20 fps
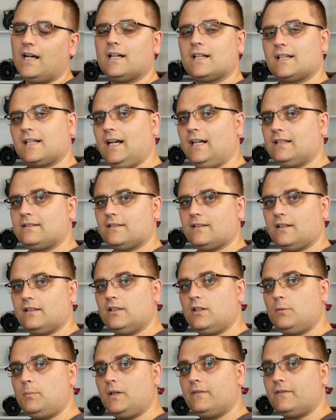cut a
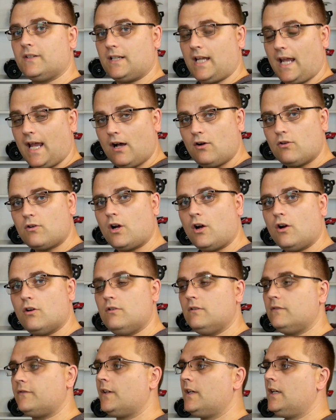little bit of an
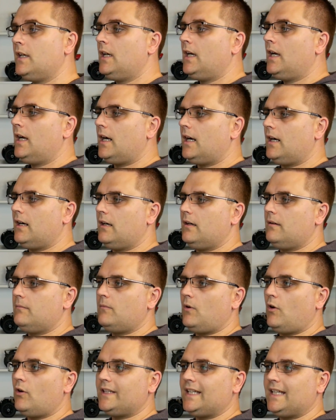alcove
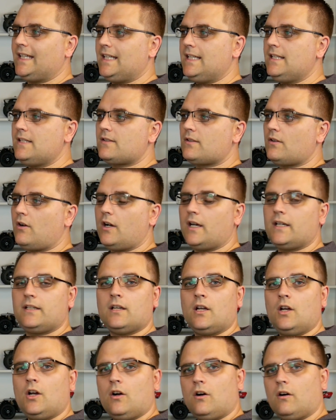on the inside
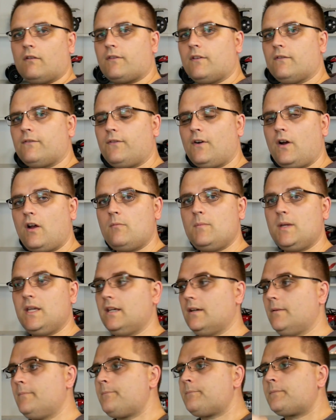of the foam
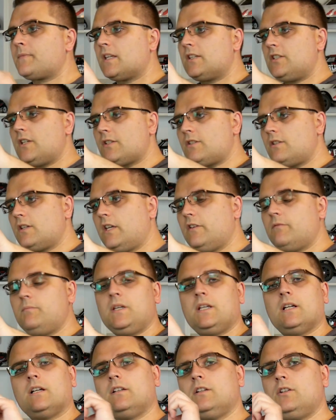here, just to give
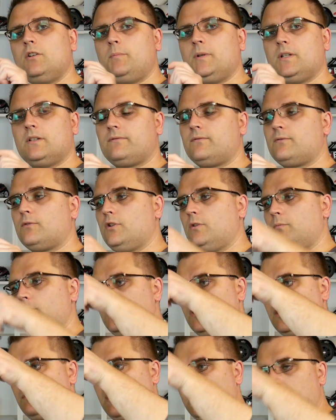me a little bit of room
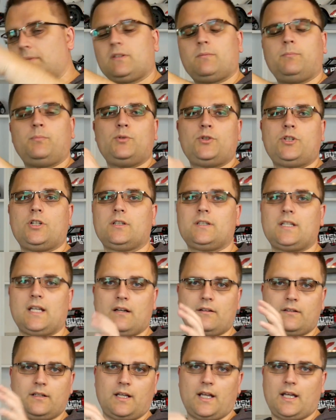to be able to push it
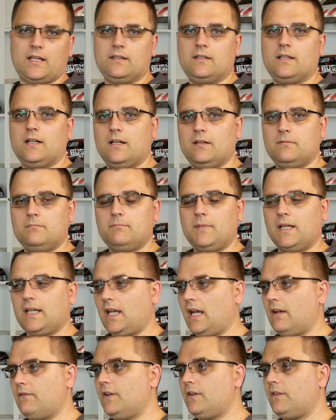down and make
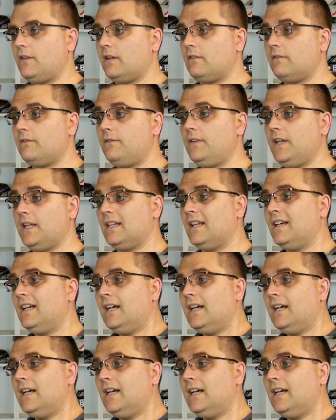everything fit.